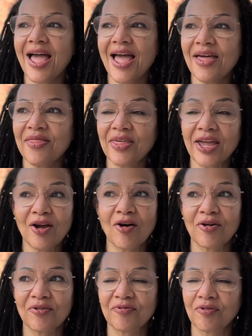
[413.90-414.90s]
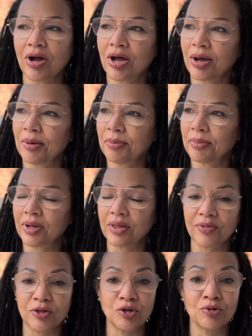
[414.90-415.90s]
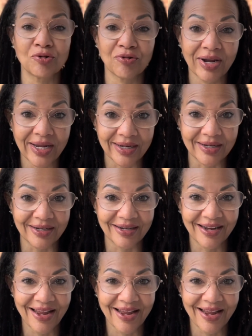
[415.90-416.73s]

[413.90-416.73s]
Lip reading: and they are from the Ukraine.